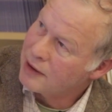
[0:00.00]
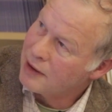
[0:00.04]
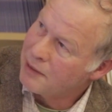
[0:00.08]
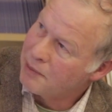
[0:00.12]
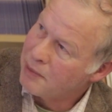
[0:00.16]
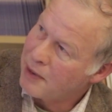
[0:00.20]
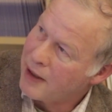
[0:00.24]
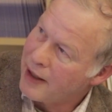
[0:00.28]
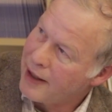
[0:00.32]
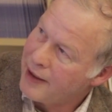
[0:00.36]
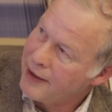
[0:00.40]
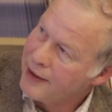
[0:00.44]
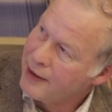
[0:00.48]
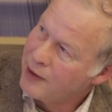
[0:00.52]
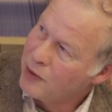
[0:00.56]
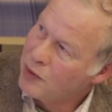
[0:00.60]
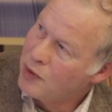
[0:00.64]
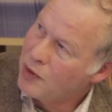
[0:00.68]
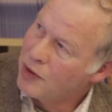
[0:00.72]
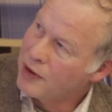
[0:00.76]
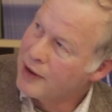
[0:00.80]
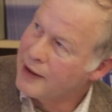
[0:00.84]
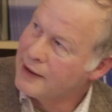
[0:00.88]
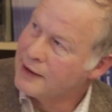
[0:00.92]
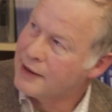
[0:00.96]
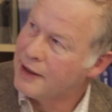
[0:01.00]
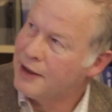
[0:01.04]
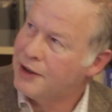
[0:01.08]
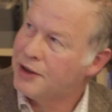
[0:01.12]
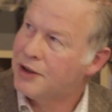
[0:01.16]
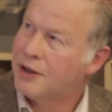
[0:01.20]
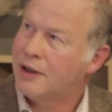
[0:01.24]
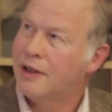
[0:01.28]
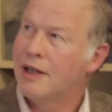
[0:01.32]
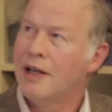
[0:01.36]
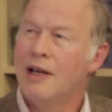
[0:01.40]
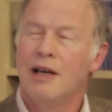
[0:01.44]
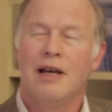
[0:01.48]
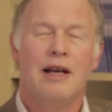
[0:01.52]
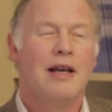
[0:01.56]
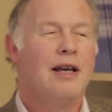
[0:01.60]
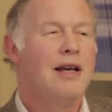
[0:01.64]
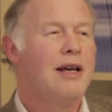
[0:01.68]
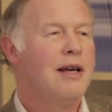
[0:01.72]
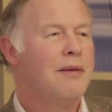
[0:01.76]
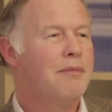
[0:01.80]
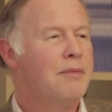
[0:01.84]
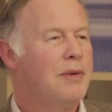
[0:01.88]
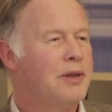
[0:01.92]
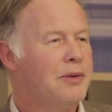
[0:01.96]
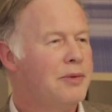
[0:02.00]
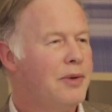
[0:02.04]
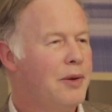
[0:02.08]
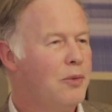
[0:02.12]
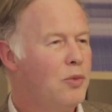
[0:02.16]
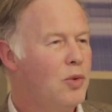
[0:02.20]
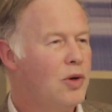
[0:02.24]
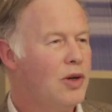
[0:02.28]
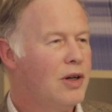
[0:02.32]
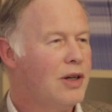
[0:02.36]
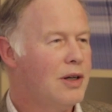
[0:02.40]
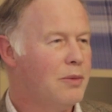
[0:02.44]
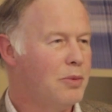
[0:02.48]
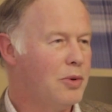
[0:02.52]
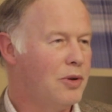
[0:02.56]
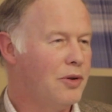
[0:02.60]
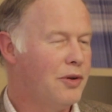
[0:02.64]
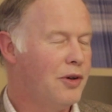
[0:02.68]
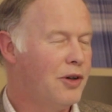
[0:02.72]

Our planning organization must be workable,